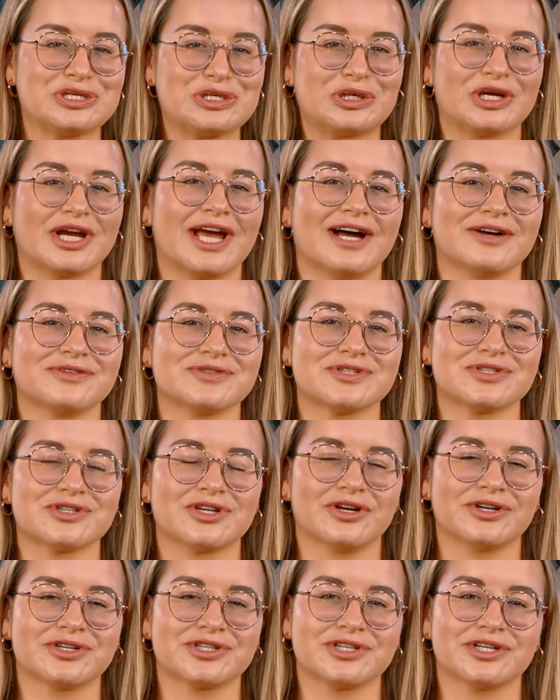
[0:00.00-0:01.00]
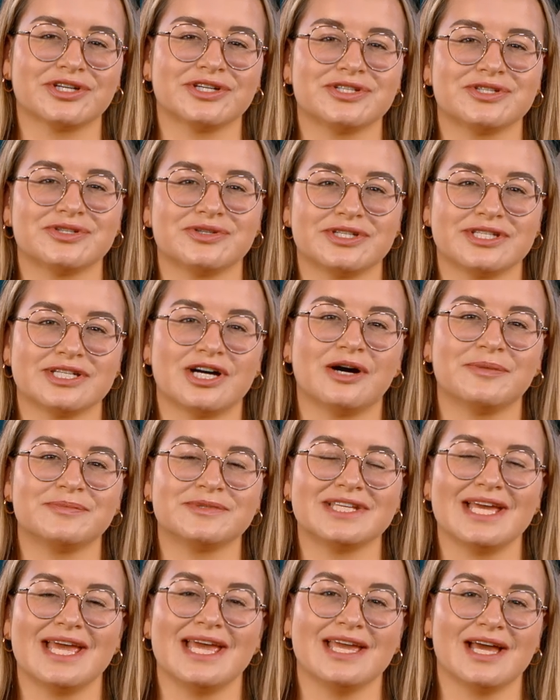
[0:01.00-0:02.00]
your account structure to adopt
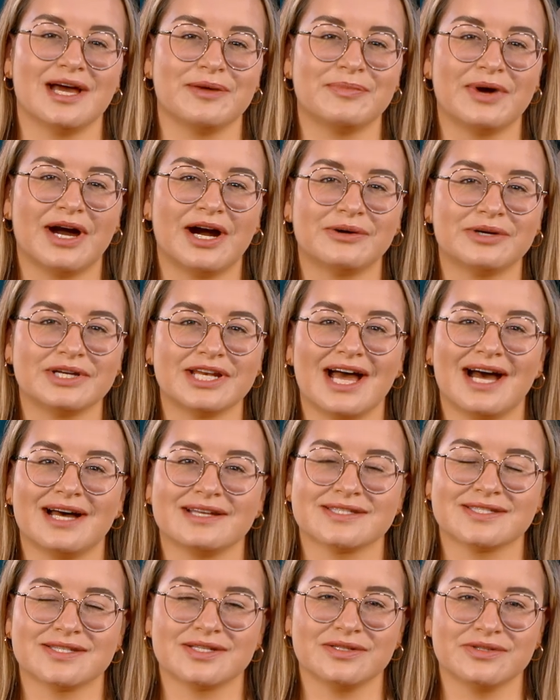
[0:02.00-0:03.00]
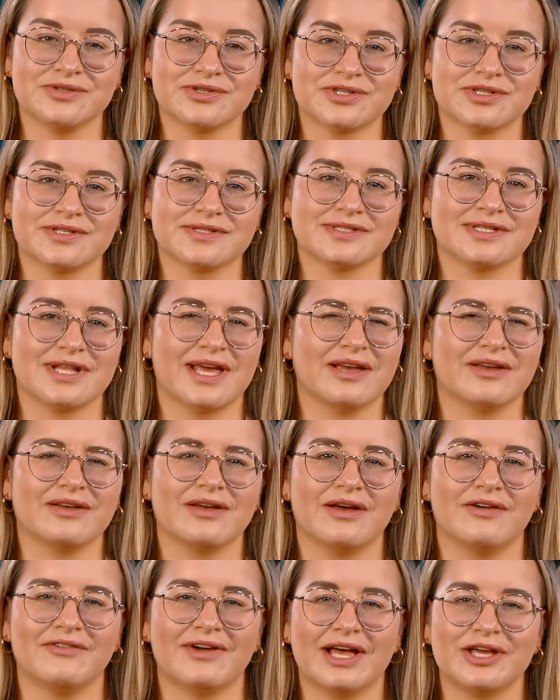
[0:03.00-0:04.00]
AI-powered ad solutions like
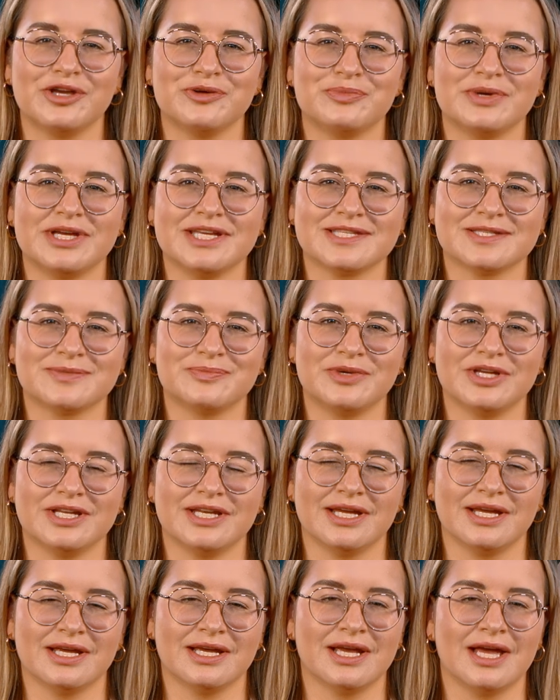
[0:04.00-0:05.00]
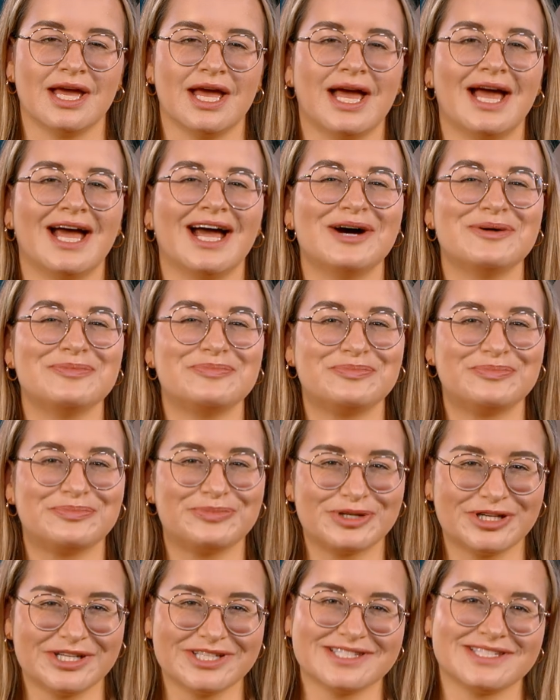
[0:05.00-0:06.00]
value-based bidding.
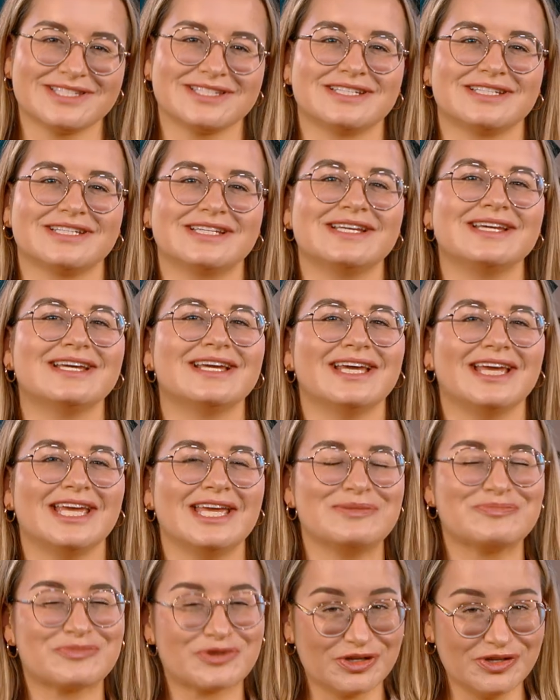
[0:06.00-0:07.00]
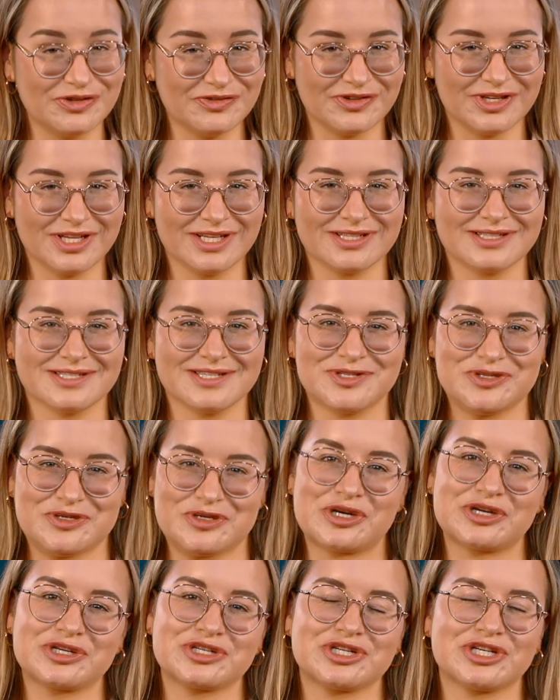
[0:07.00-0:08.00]
But improving the
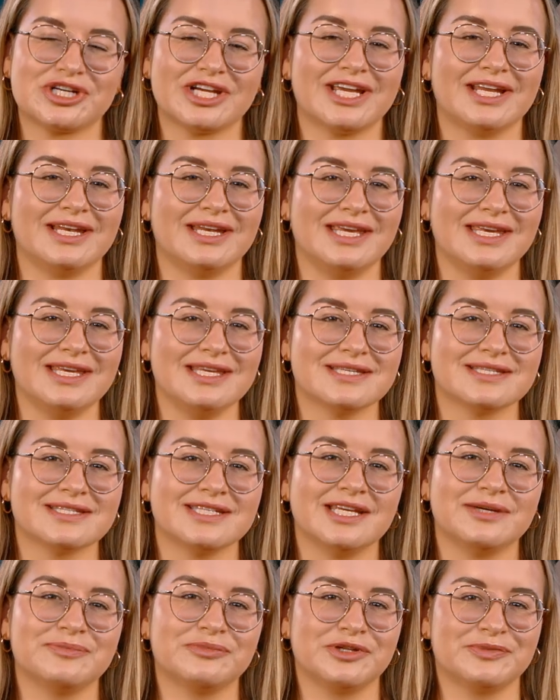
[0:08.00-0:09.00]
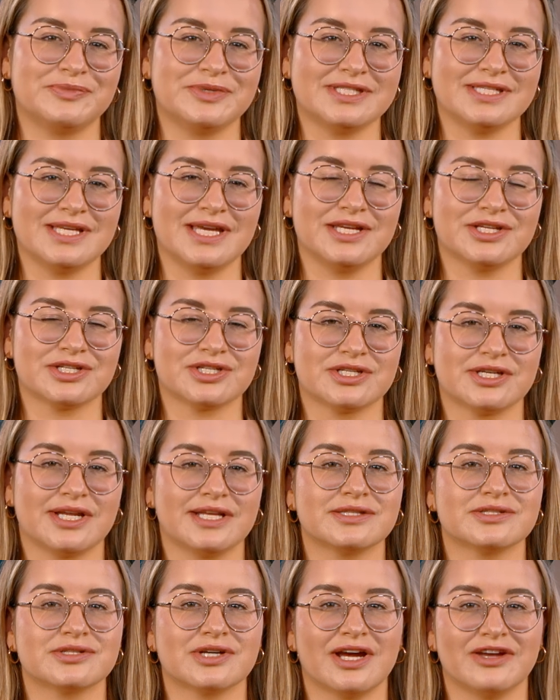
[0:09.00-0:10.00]
structure can ease the implementation
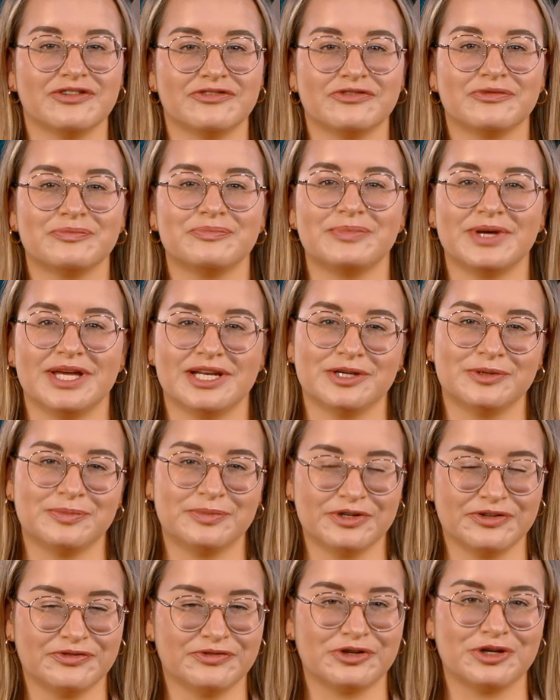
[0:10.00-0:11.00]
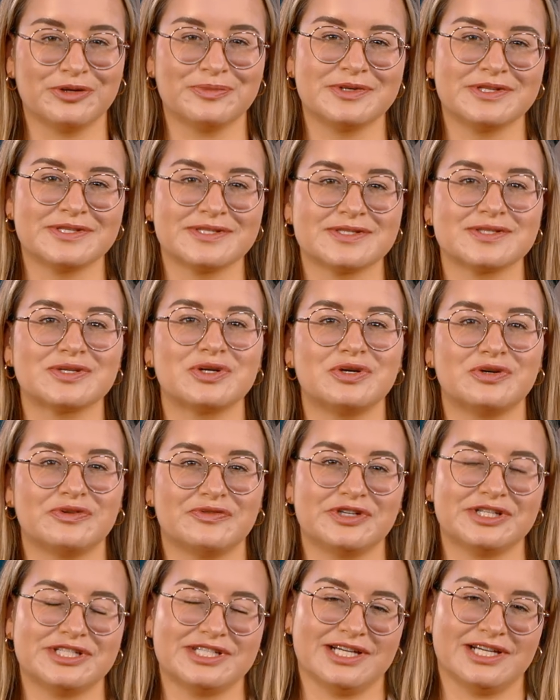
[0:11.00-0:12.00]
and drive better performance
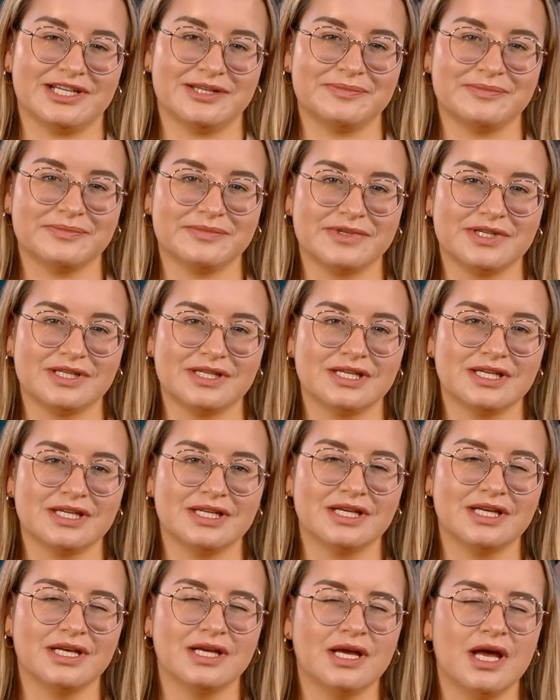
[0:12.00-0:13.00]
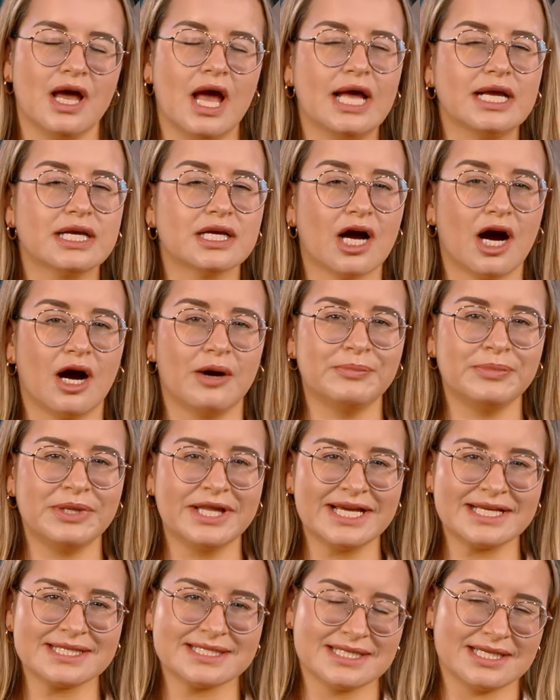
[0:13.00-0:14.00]
over time.
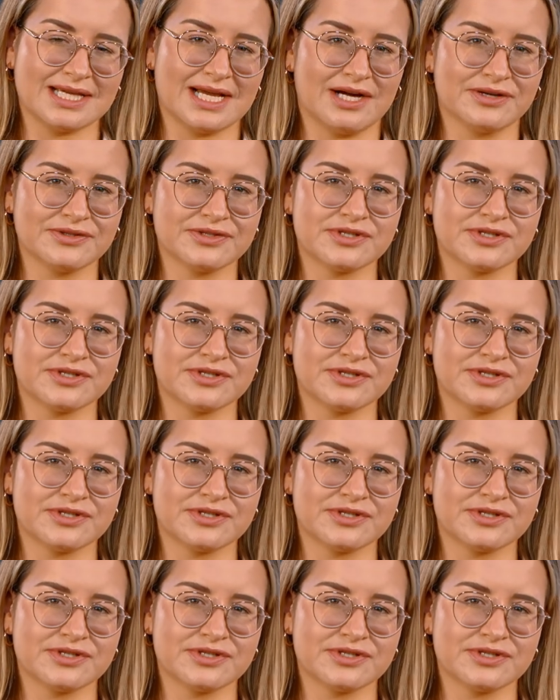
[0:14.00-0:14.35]
Complex account